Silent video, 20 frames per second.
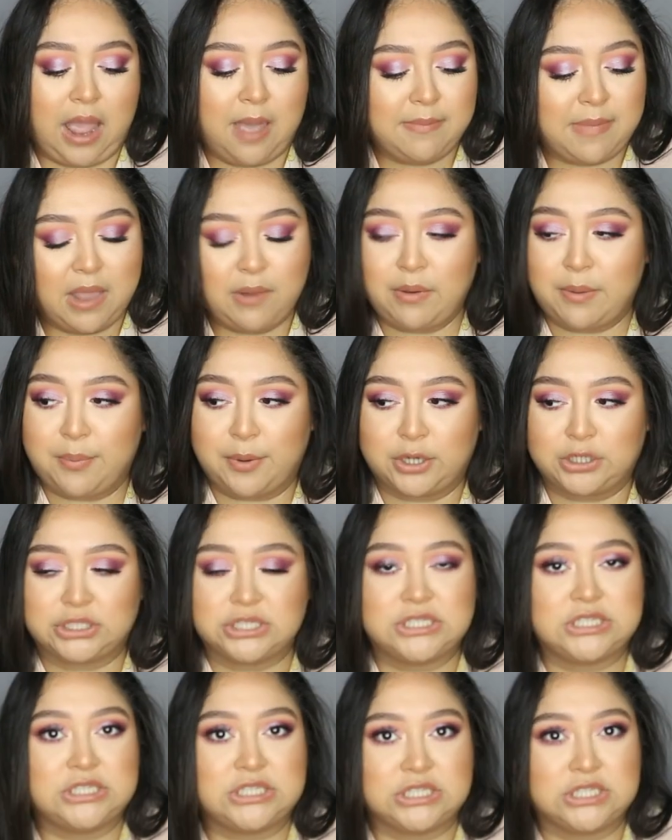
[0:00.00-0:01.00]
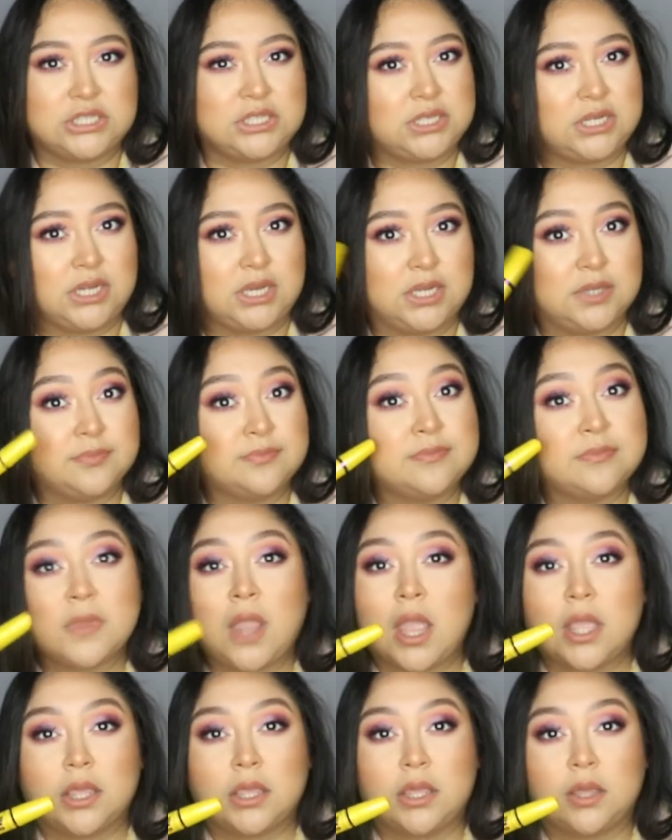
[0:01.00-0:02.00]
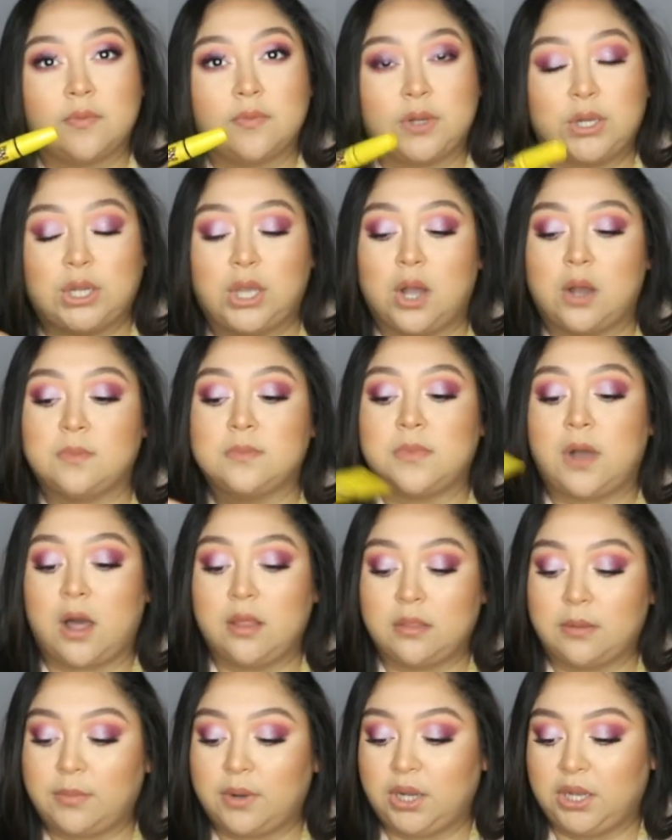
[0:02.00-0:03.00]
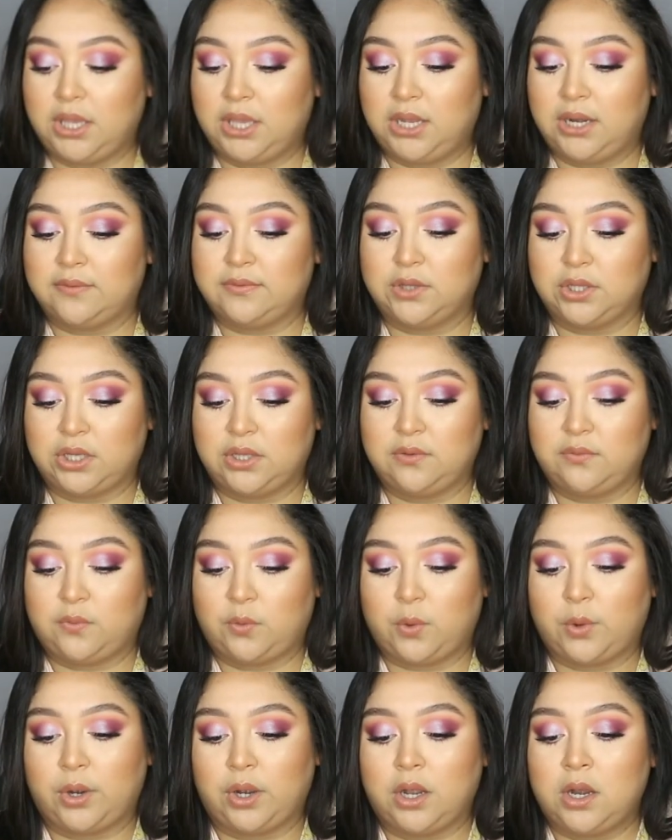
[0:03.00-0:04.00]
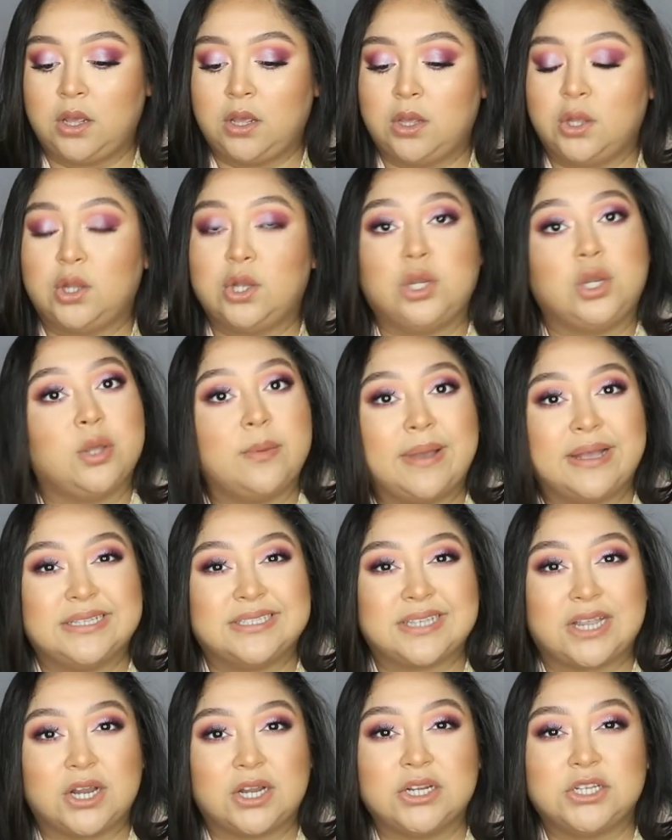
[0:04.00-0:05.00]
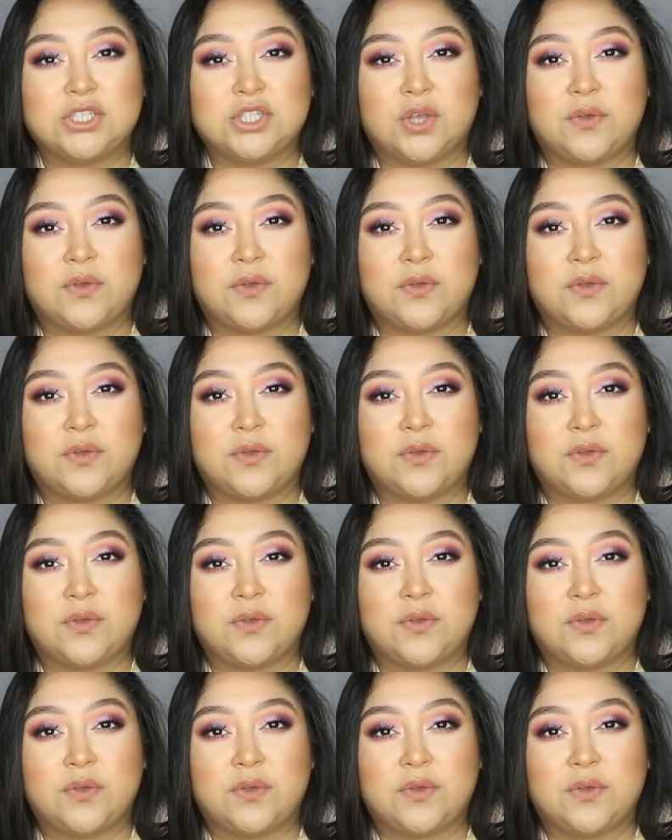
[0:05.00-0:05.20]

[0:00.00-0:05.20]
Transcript: I might repurchase just to give it a go. I'm on the market of looking for new mascaras.